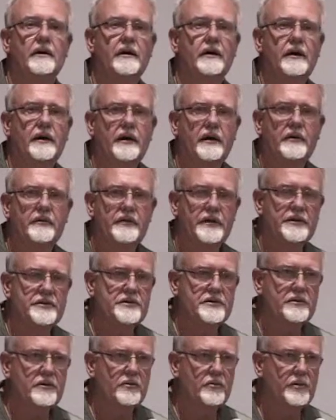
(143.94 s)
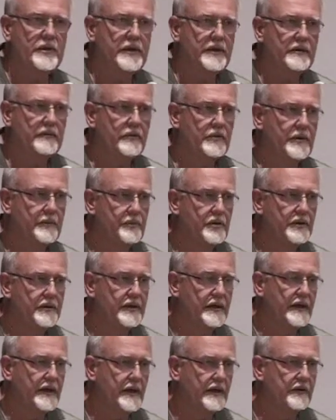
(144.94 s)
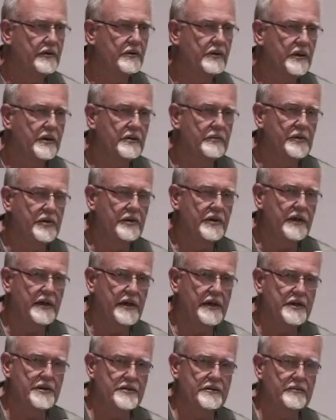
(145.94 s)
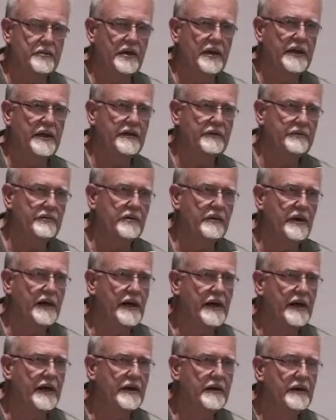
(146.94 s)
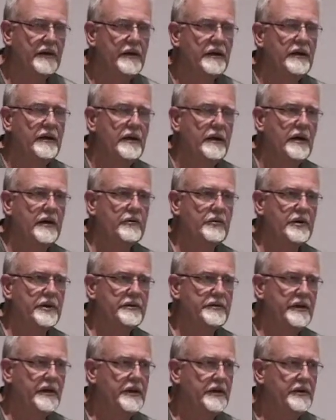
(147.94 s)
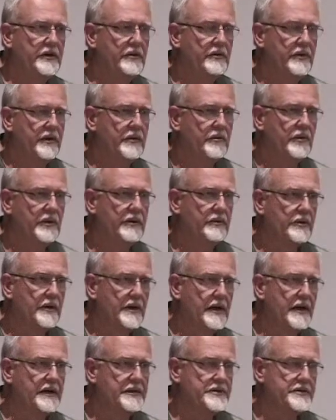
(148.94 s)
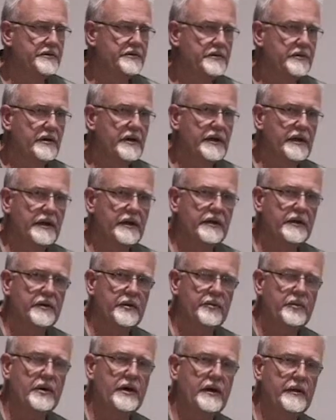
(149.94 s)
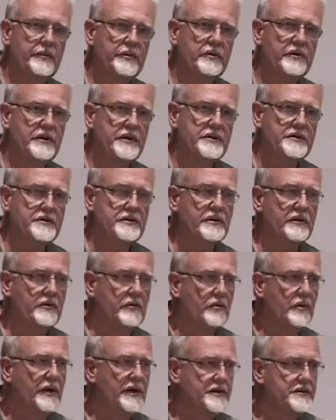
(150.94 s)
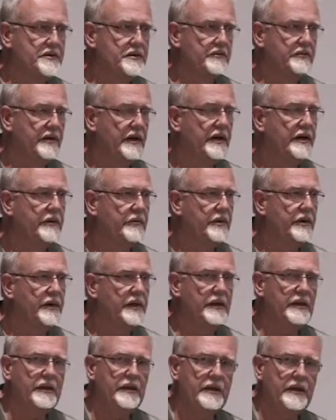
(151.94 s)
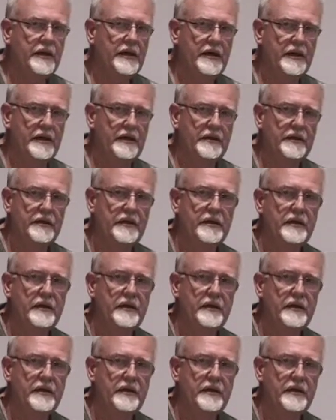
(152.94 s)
And so we put together a communication plan for that. I will tell you that we were concentrating on the properties to the west of Highway 89.